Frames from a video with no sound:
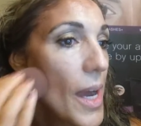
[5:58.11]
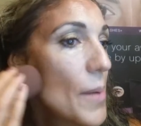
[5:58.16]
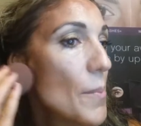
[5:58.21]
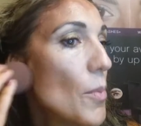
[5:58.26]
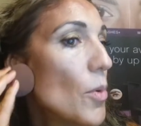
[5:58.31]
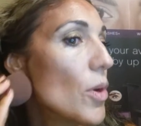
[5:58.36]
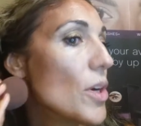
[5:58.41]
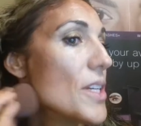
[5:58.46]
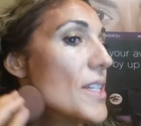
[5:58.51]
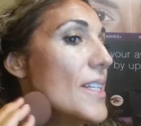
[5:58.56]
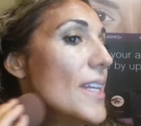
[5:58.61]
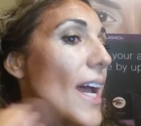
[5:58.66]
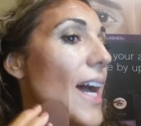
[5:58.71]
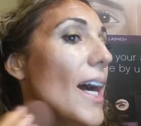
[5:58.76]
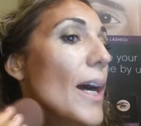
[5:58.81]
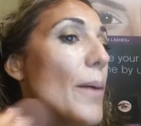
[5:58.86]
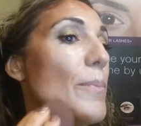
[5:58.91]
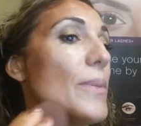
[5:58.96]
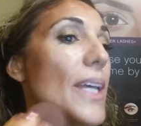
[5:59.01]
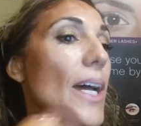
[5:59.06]
I more
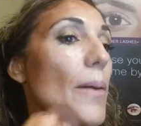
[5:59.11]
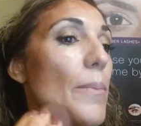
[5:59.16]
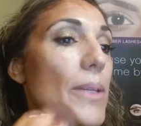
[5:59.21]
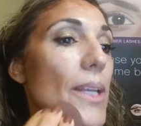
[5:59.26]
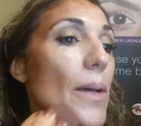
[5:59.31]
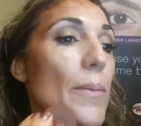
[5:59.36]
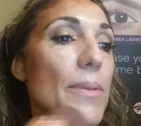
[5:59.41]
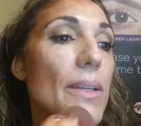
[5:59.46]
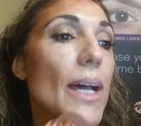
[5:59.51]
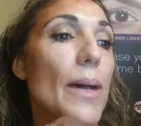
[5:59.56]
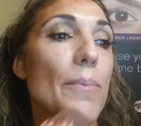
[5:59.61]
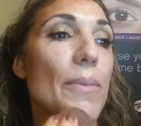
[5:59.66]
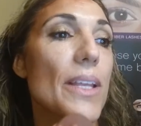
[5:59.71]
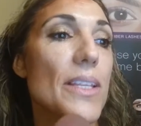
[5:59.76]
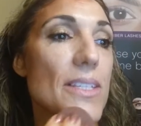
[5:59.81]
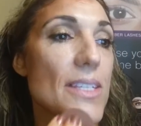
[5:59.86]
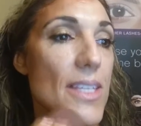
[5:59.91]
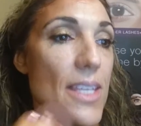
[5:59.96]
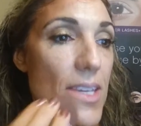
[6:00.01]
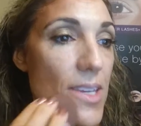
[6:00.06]
dab, dab, dab, dab.
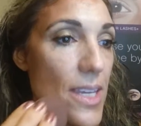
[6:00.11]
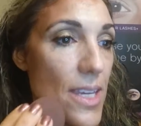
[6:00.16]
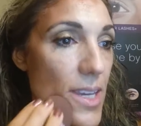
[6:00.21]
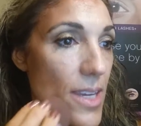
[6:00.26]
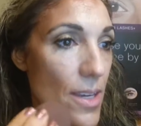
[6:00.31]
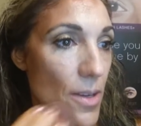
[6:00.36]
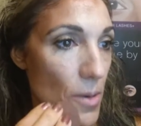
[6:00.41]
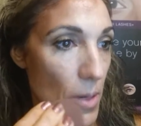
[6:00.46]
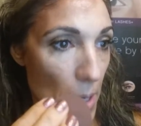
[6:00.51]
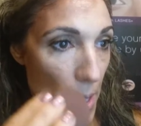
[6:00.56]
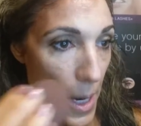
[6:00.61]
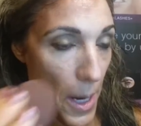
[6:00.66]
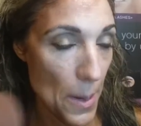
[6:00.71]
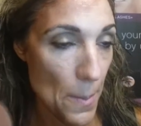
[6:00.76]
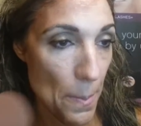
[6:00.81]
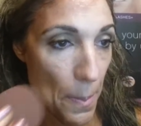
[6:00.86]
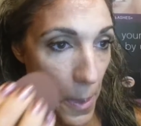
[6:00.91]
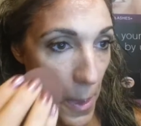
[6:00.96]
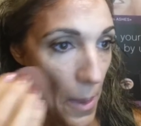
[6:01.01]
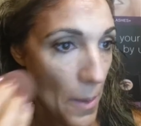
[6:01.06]
That's the key,
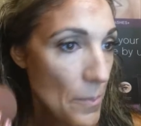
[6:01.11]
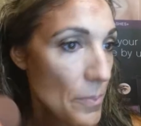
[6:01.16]
okay?